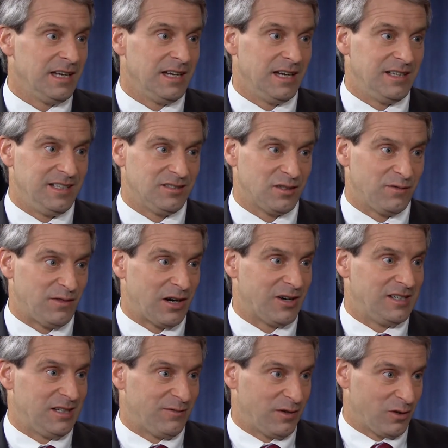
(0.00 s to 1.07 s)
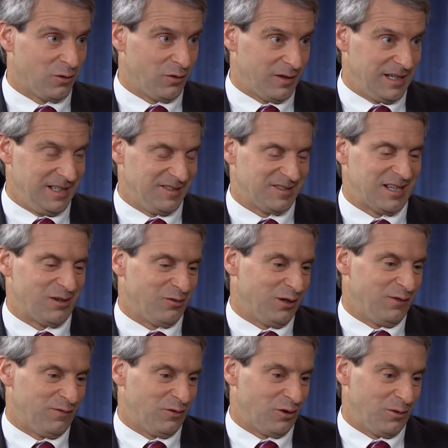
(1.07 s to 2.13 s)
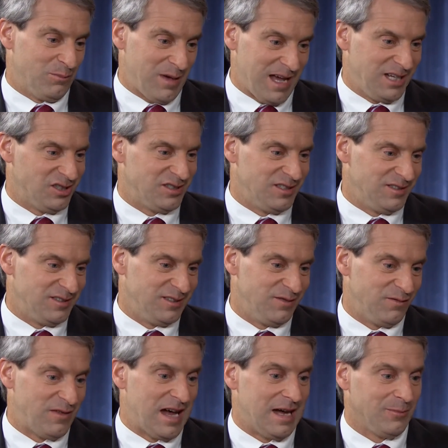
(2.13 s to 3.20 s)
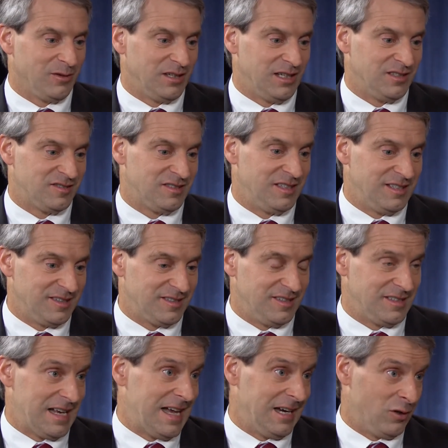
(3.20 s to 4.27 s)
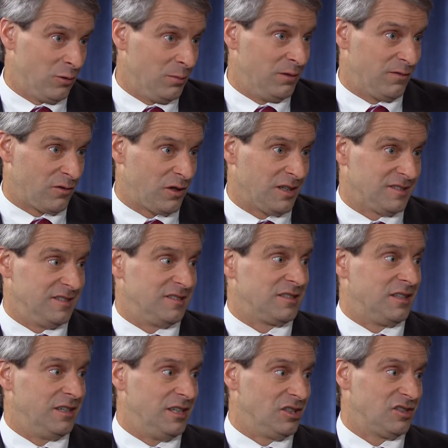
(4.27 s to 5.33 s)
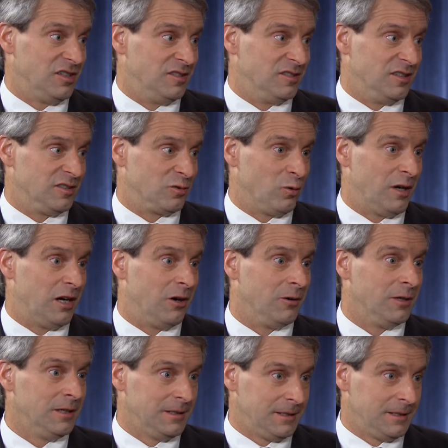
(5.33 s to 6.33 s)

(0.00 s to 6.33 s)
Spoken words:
And these are very difficult things not only for patients and families to disentangle, but for us as clinicians as well.